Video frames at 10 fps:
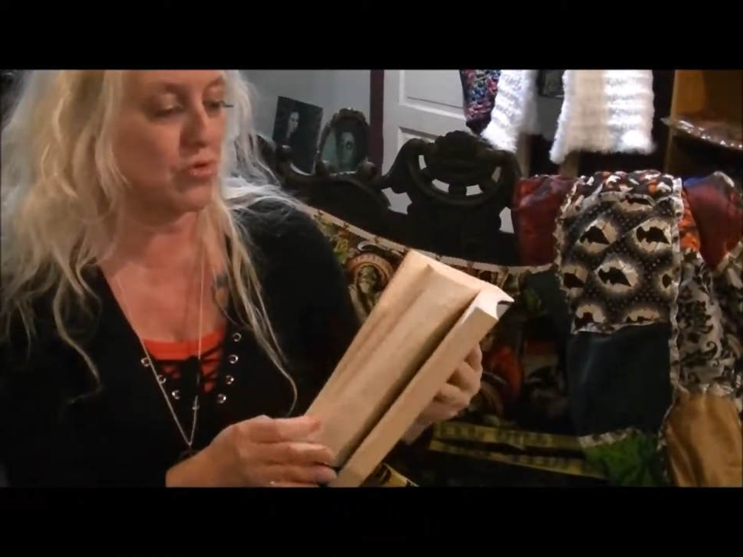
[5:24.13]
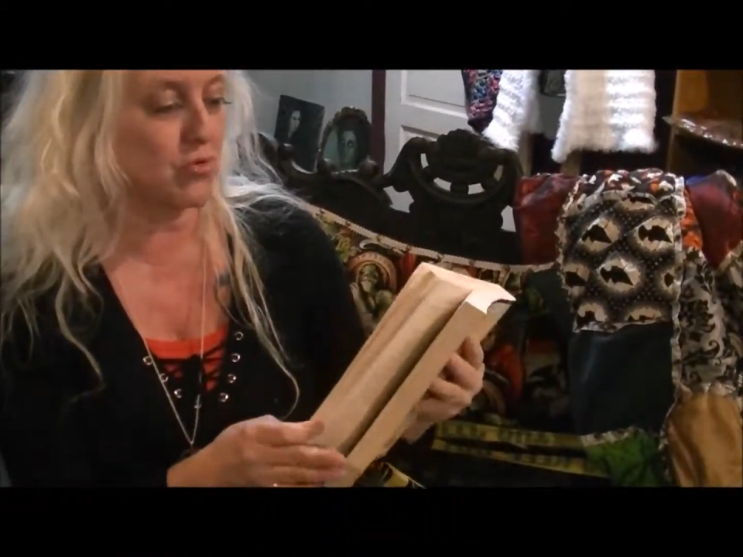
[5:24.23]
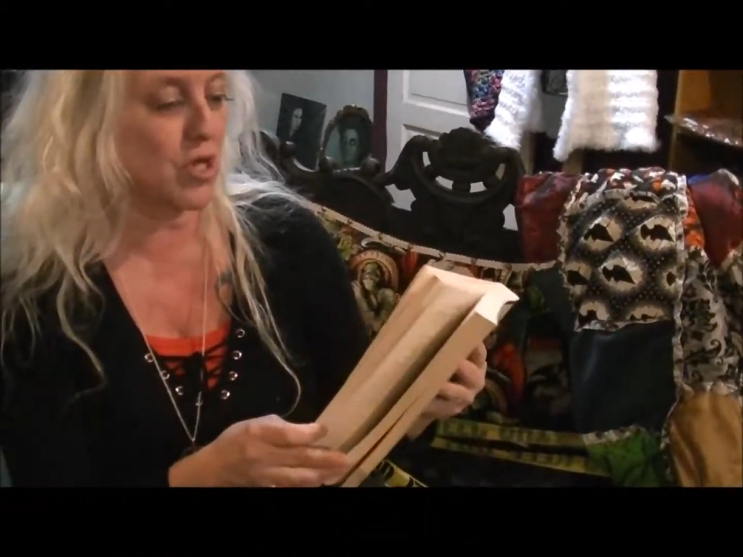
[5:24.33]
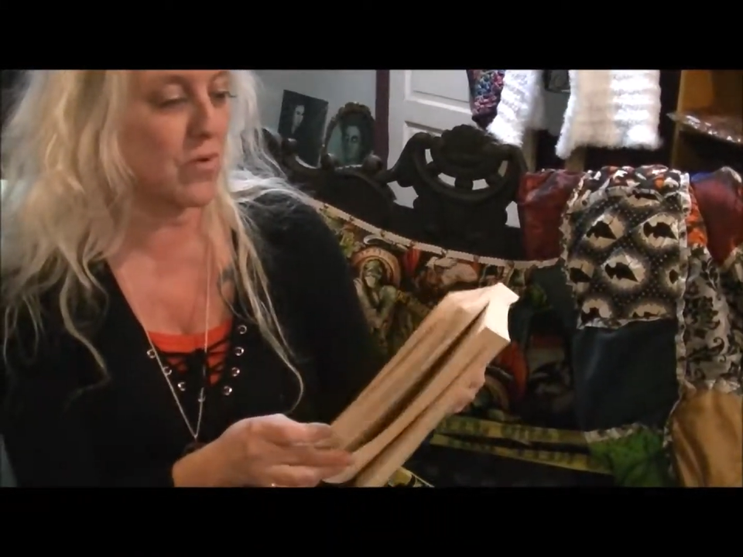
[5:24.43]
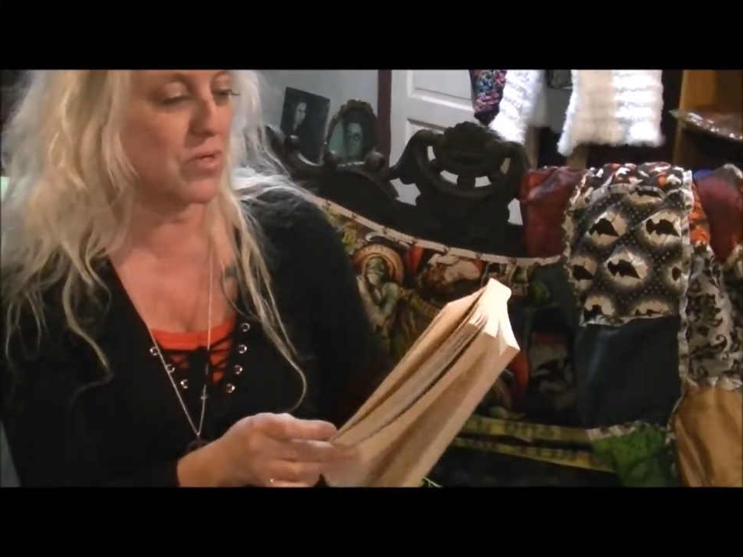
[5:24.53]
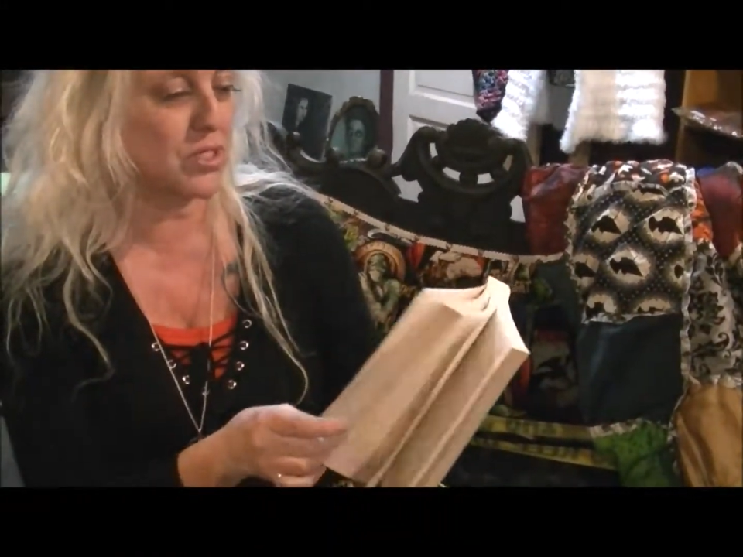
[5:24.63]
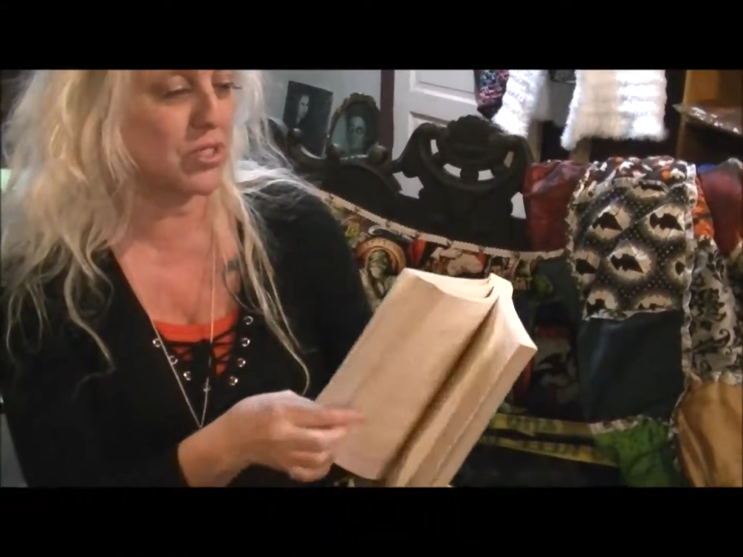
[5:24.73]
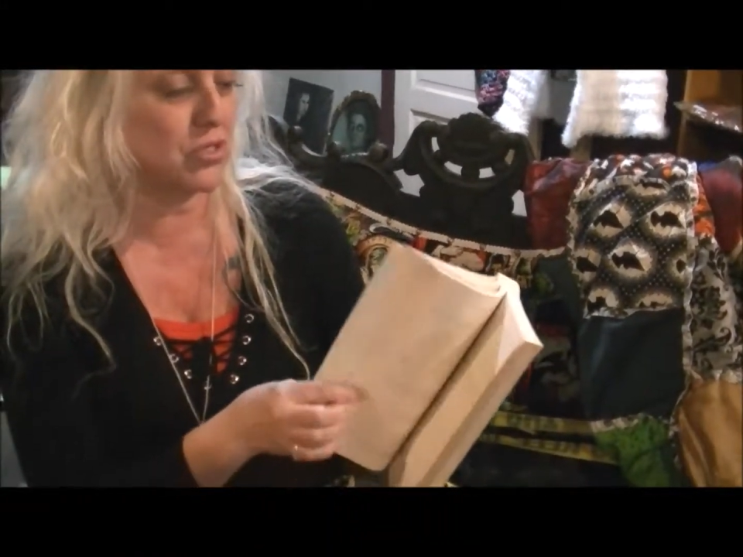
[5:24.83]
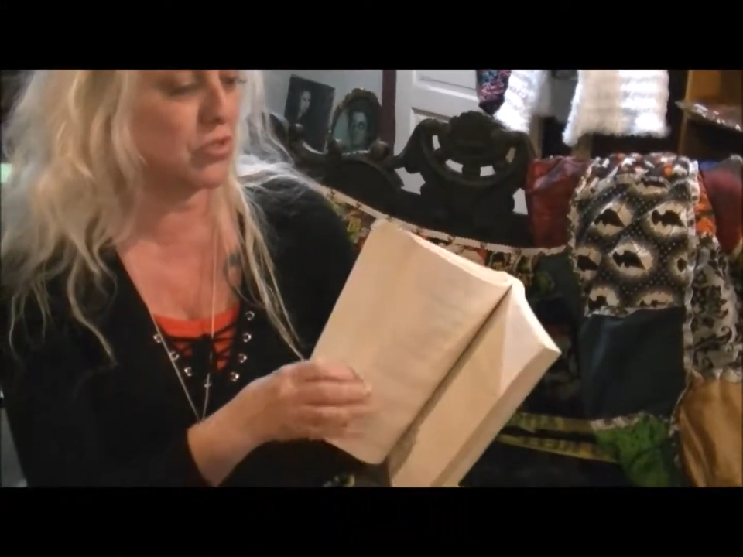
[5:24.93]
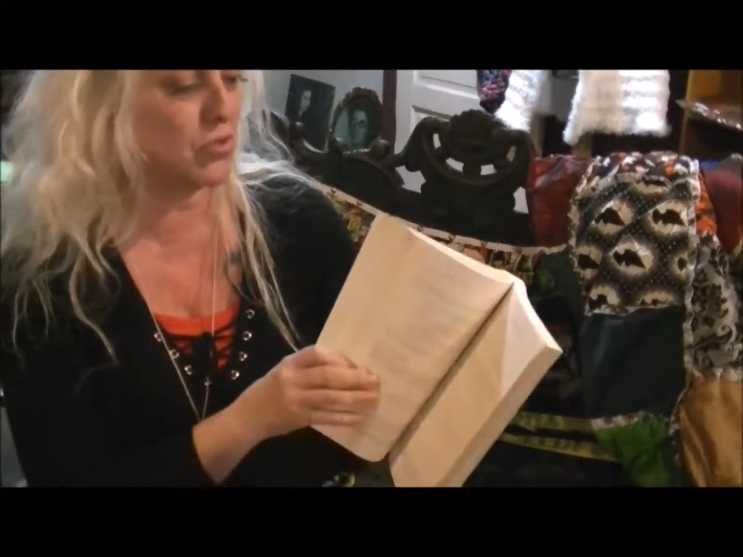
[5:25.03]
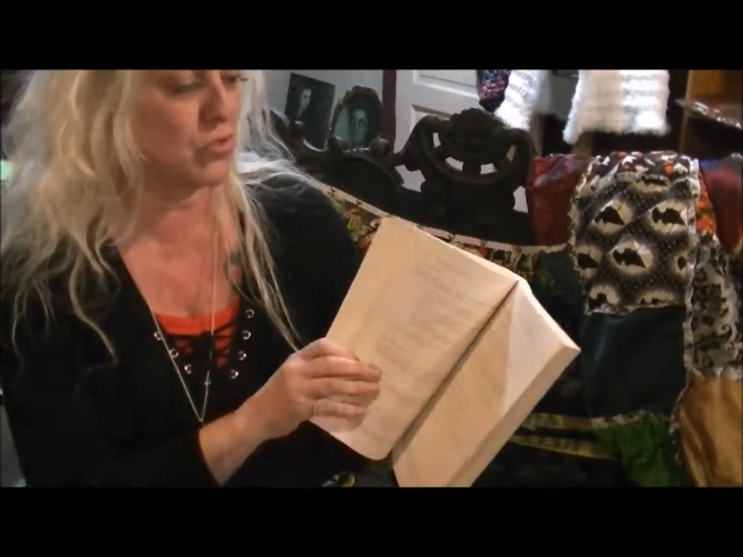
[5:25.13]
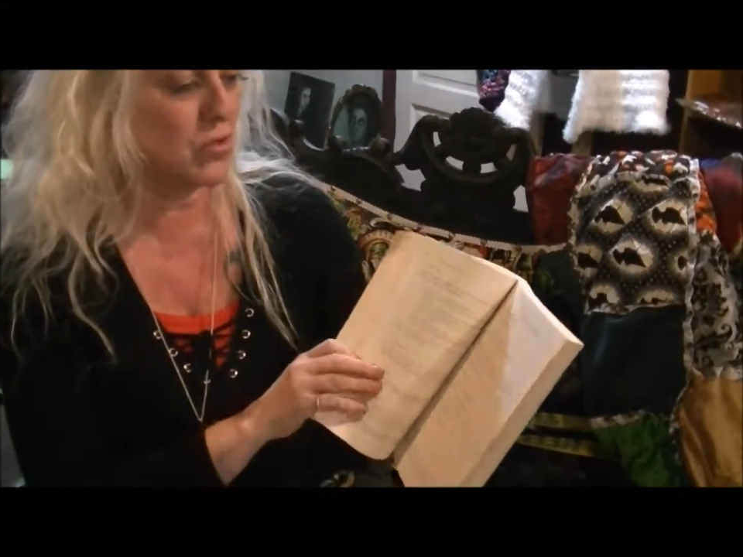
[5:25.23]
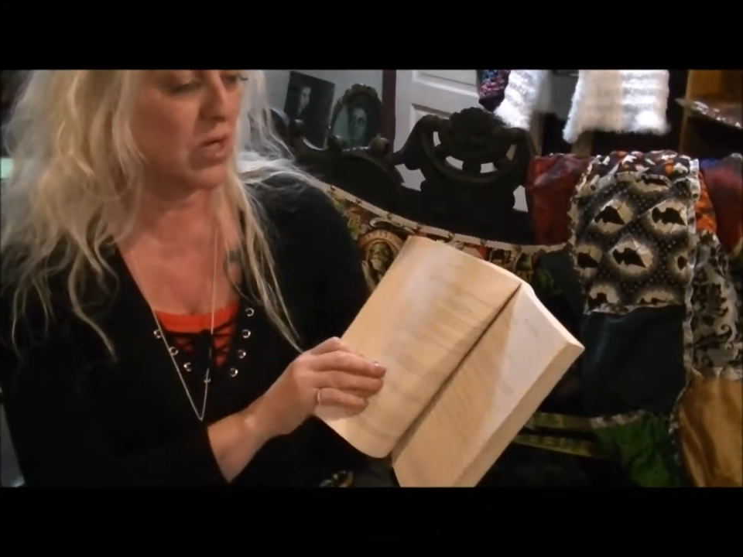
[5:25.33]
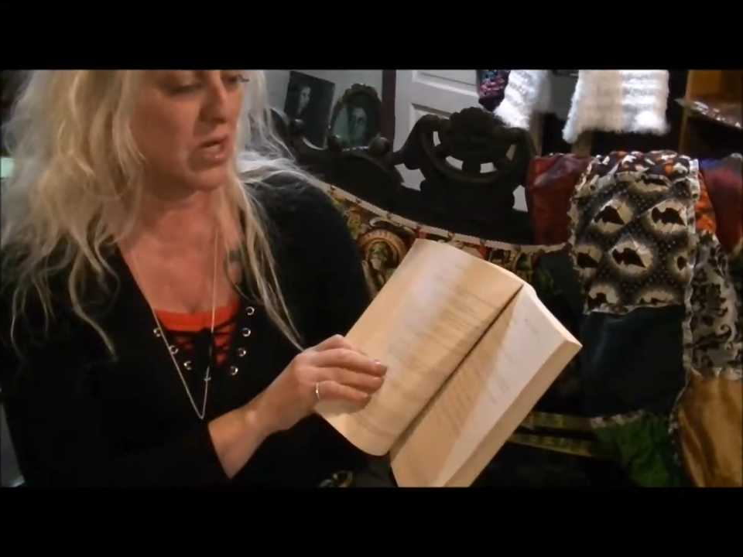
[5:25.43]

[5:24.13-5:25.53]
they're going to,